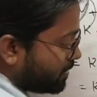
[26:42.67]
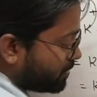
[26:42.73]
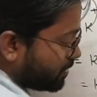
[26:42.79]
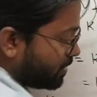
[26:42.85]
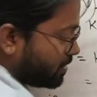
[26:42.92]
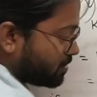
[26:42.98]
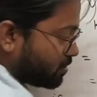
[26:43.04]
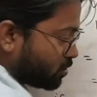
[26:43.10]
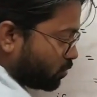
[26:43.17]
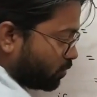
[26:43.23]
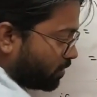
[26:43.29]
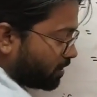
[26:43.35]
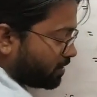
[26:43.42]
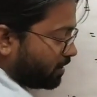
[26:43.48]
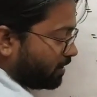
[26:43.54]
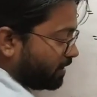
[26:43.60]
point is
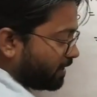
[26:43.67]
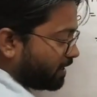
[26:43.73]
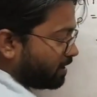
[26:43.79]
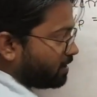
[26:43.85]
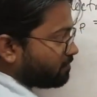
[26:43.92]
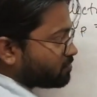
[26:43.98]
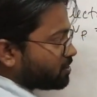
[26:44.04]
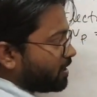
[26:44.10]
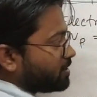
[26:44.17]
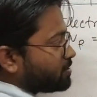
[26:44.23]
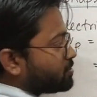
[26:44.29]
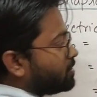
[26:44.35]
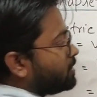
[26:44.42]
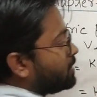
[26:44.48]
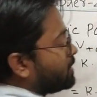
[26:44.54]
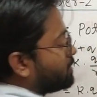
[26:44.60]
toward the negative
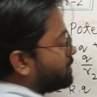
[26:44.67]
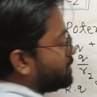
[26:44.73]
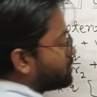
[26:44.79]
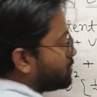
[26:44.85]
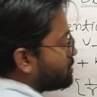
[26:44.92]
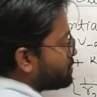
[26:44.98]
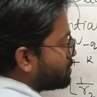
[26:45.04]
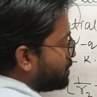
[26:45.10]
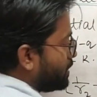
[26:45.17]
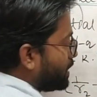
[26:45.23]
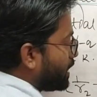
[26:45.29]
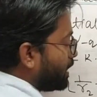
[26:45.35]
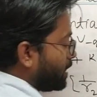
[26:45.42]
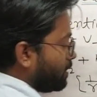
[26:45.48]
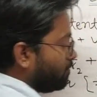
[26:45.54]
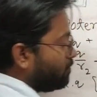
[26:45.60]
charge, this is
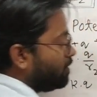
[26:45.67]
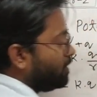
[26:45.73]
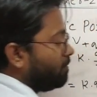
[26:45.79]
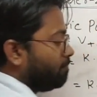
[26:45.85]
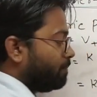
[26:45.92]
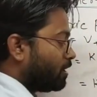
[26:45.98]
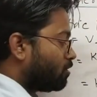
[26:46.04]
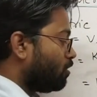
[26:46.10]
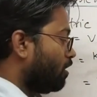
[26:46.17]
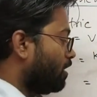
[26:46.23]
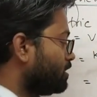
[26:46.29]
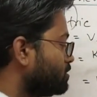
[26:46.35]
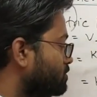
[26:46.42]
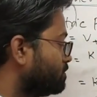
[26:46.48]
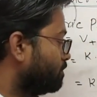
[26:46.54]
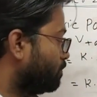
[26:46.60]
negative,
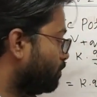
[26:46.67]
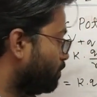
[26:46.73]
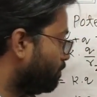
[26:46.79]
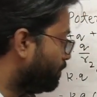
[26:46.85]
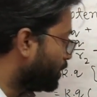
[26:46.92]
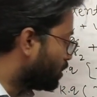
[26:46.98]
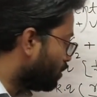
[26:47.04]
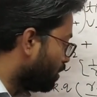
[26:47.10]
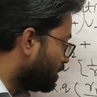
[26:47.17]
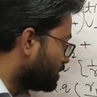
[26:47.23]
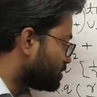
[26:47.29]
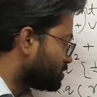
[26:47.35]
because the